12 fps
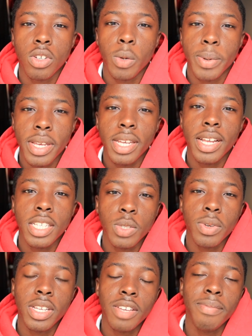to begin, I
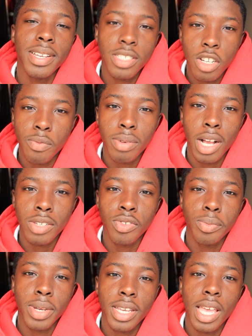just want to give myself props
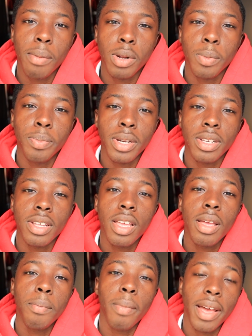for being able to put
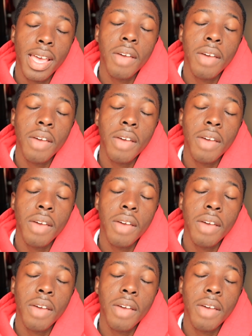my